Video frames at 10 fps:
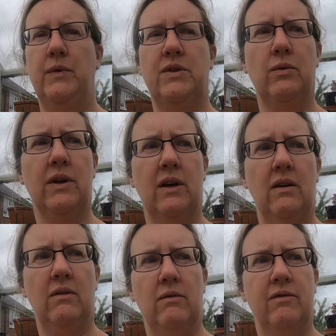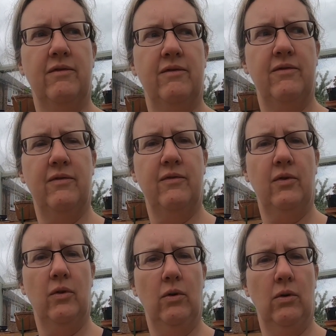talking
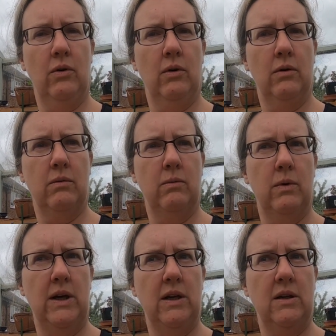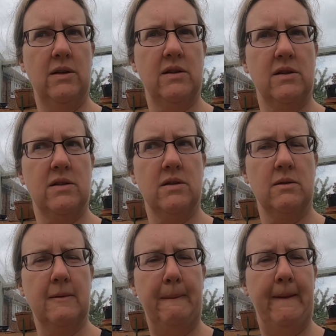four weeks
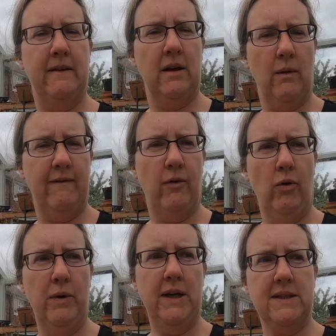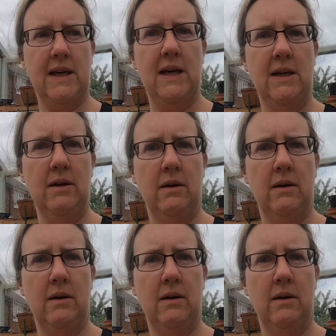think we're four weeks in.